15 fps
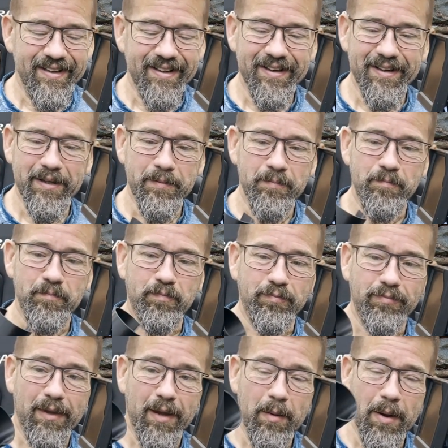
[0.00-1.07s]
I
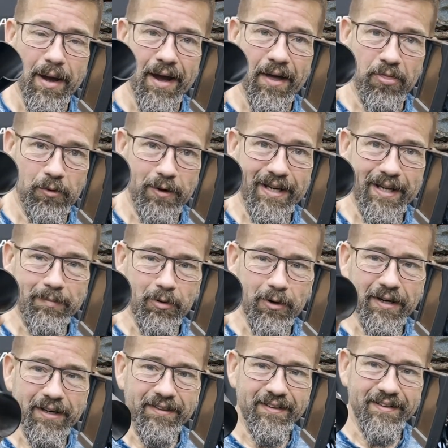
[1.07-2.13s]
3D
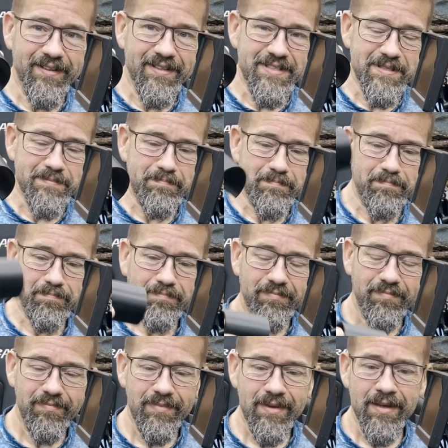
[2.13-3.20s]
printed this,
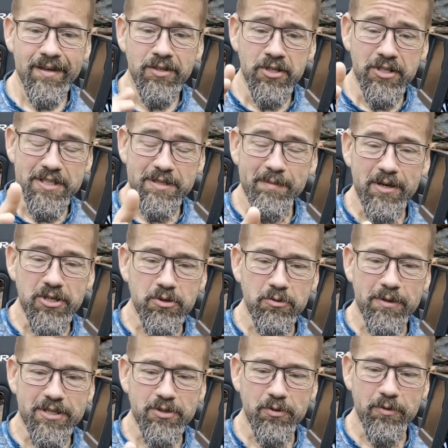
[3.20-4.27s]
took some
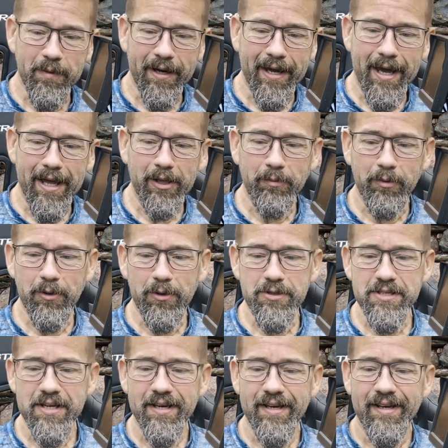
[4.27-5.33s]
measurements with my
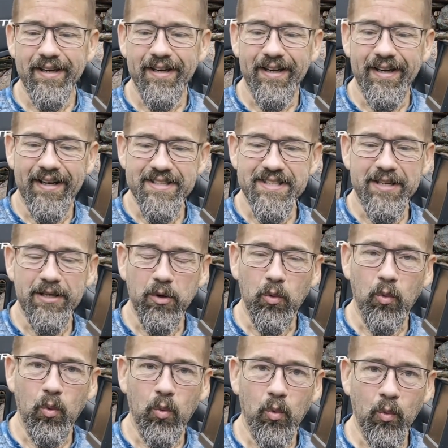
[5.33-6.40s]
calipers, and I was like,
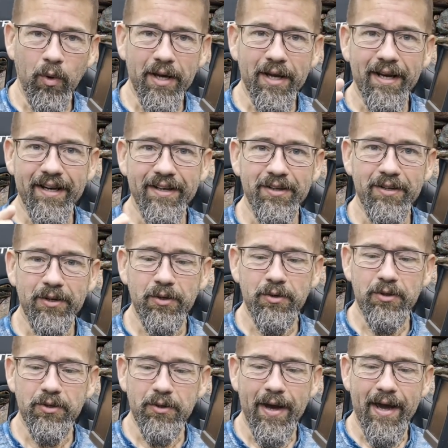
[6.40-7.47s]
what could I do
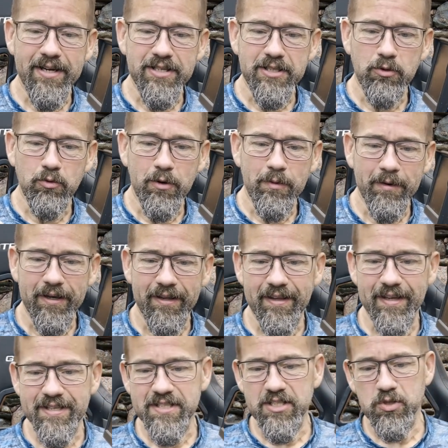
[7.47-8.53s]
to actually remedy
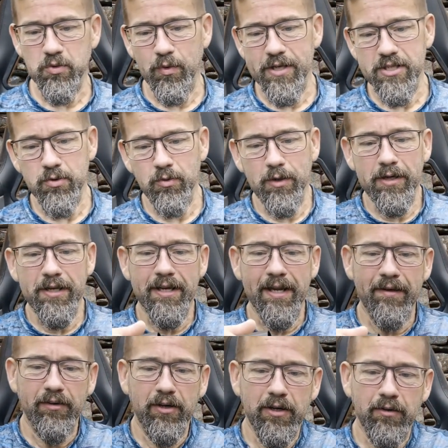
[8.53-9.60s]
that situation where I didn't
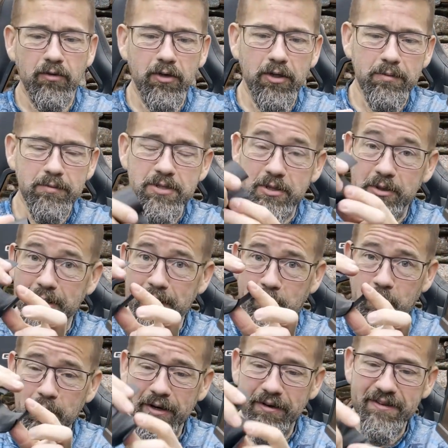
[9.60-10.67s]
have to cover it up? So I
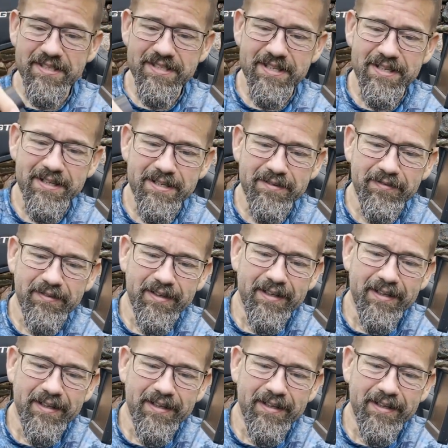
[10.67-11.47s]
printed this off.